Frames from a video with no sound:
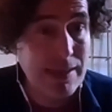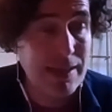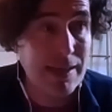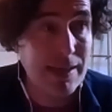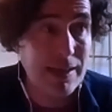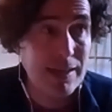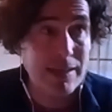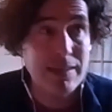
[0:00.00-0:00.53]

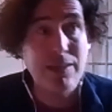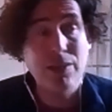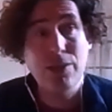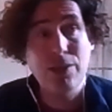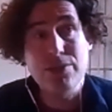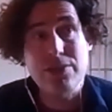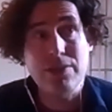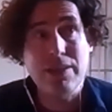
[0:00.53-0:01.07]
You
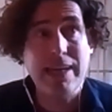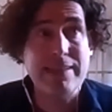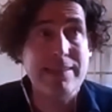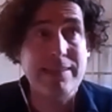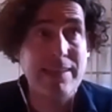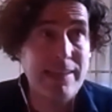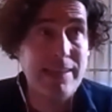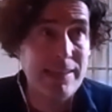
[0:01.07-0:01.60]
used to get
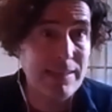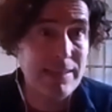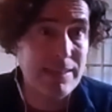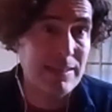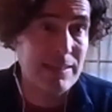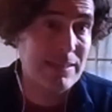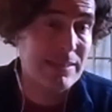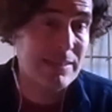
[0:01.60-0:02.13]

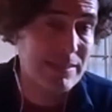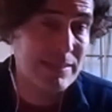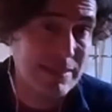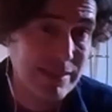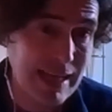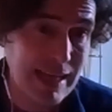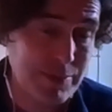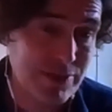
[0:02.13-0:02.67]

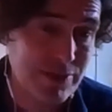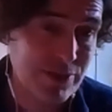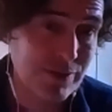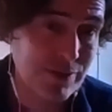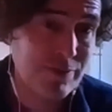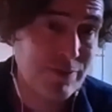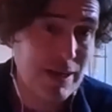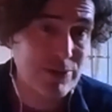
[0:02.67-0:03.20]
an
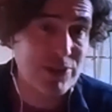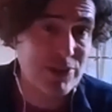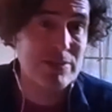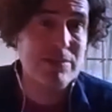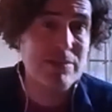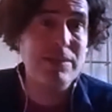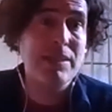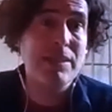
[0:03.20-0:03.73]
Amazon
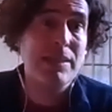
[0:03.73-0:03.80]
voucher.